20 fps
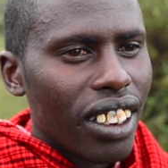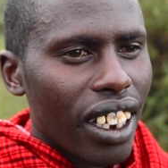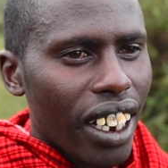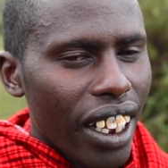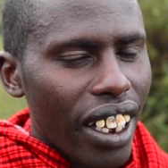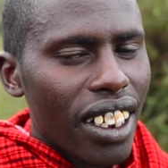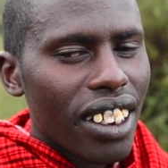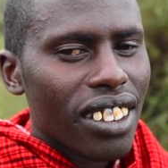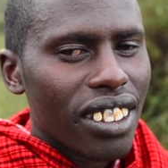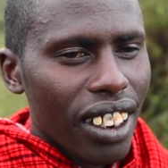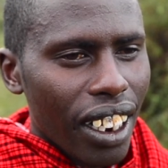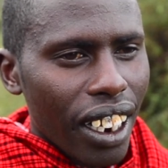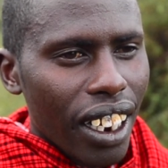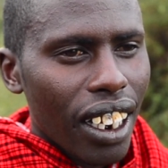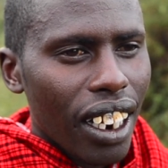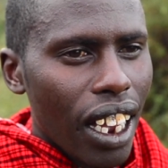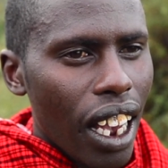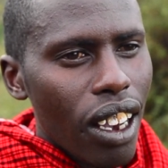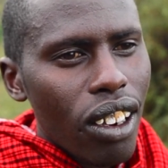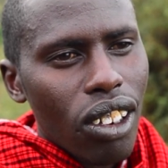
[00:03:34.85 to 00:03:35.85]
Yeah,
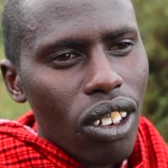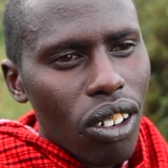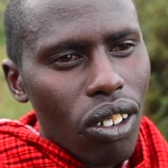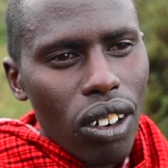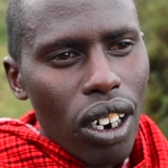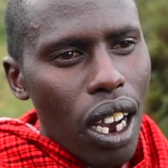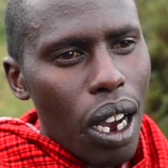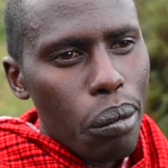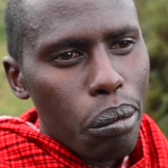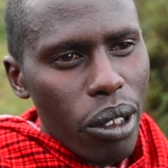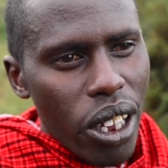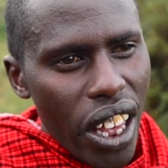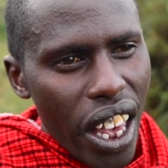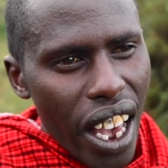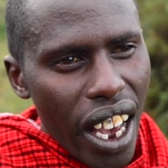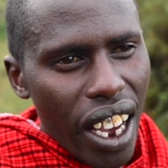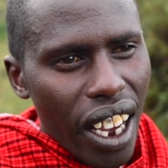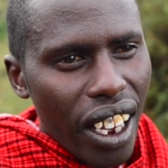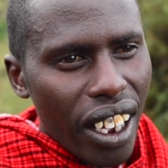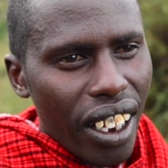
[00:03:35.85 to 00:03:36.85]
exactly. I grown up
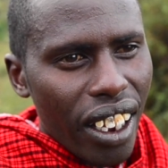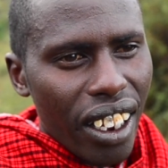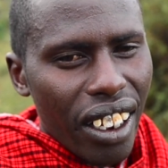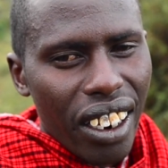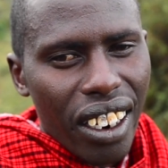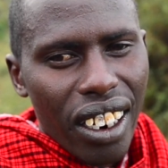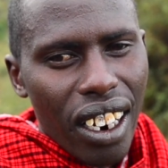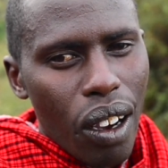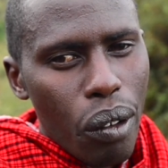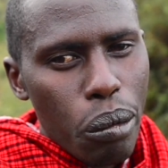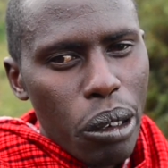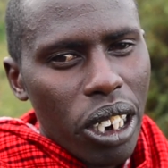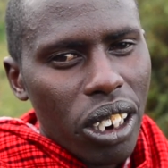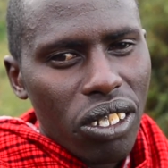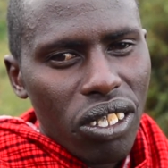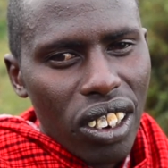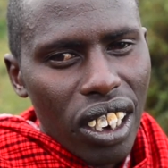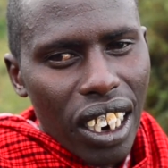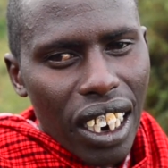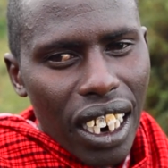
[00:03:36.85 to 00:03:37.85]
there, and I've been
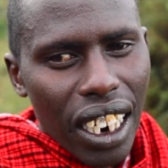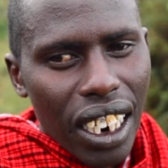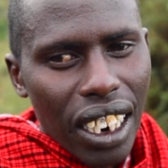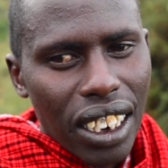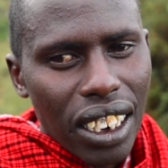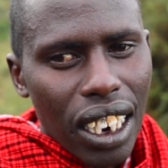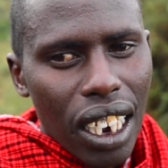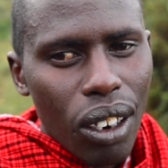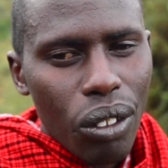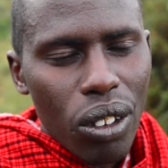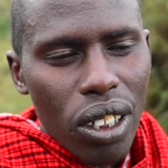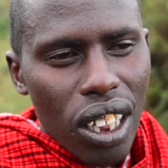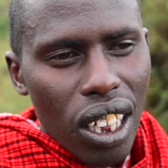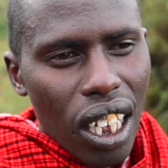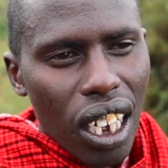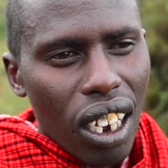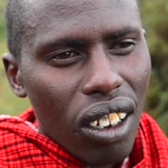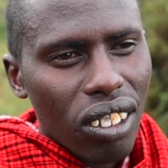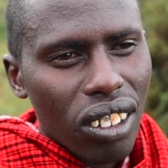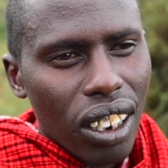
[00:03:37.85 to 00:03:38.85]
to the crater with
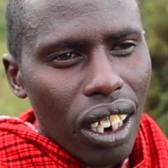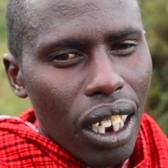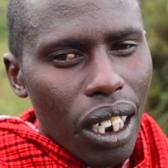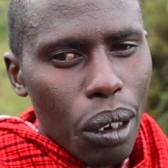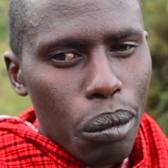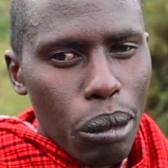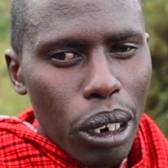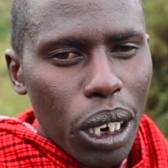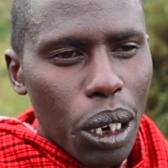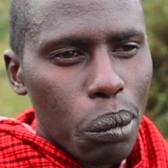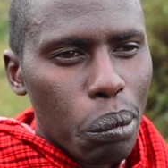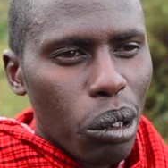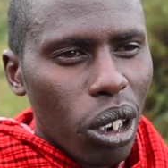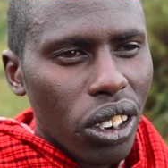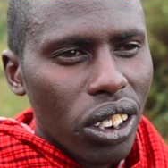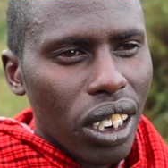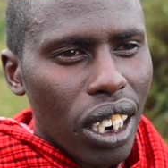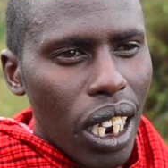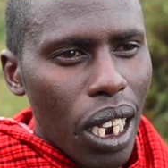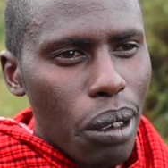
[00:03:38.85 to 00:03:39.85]
cows like multiple
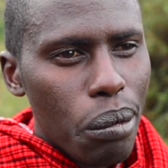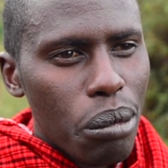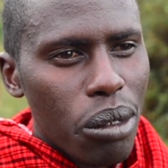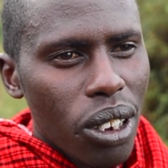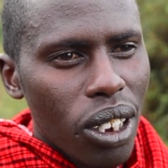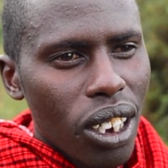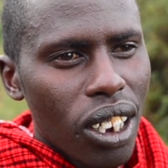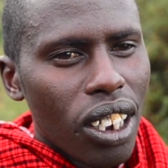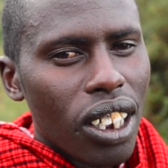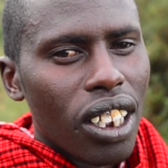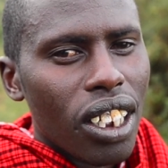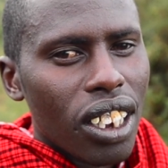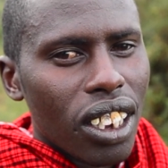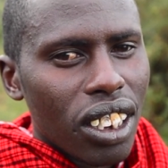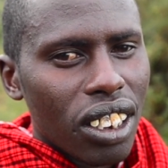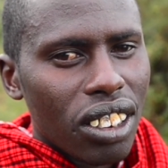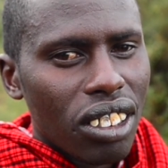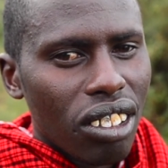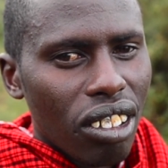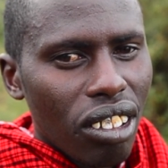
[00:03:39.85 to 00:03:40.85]
times.
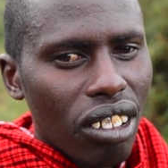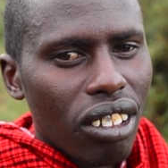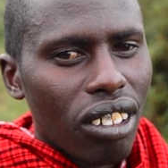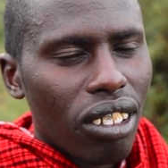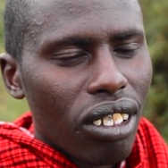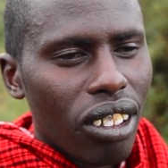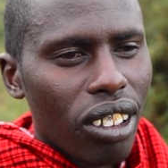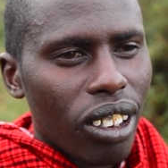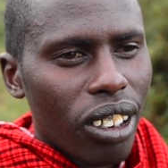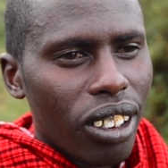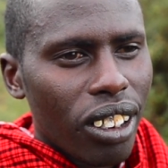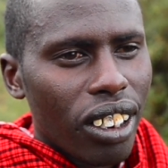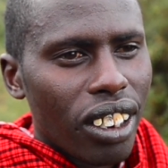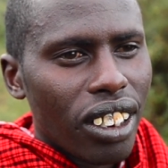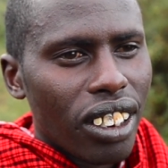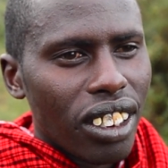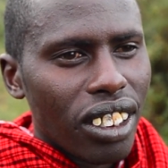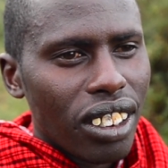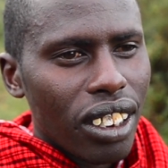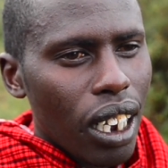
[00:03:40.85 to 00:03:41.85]
So
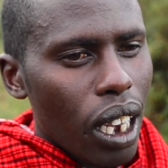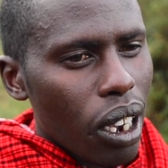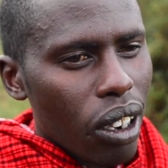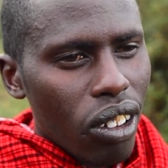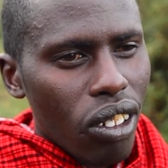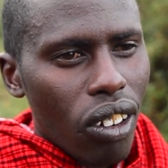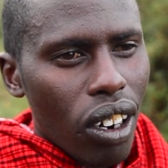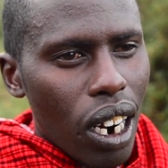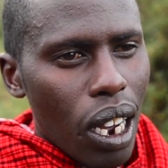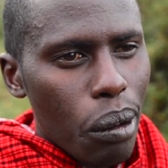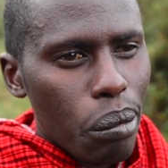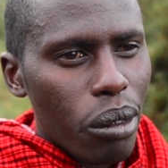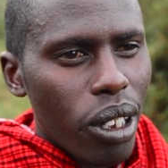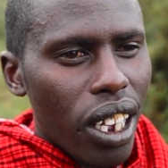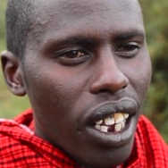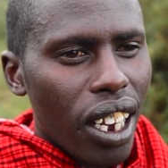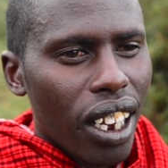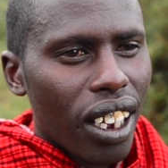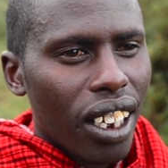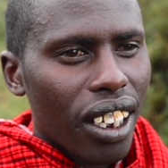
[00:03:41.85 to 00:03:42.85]
yeah, I grown up
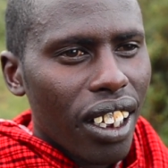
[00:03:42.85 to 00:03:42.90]
there.